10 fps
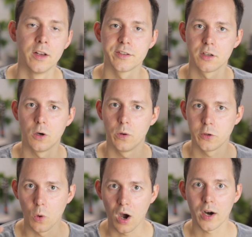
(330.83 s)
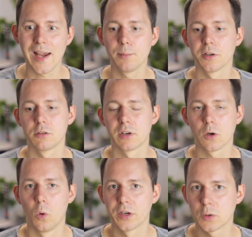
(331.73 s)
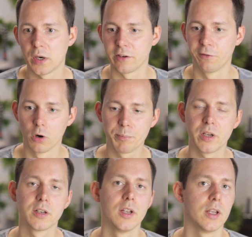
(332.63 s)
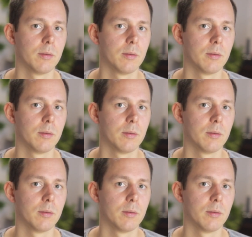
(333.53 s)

So you are able to record 24-bit